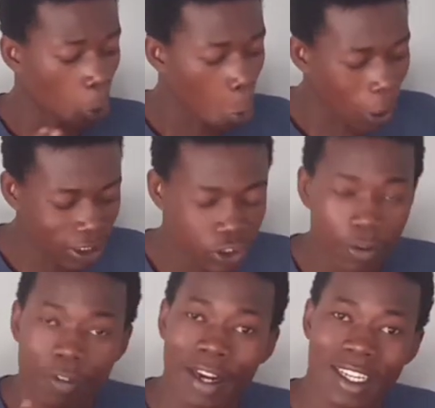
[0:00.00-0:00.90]
once
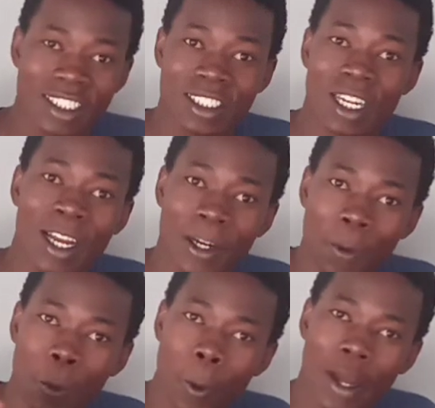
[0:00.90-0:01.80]
you
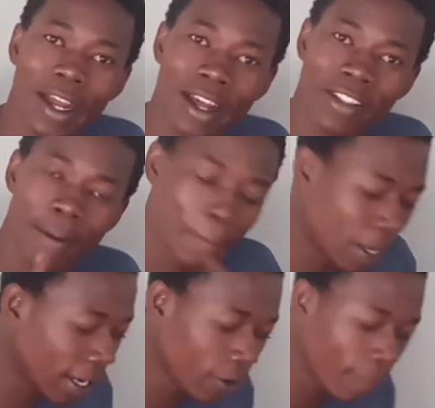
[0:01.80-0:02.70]
understand where the piano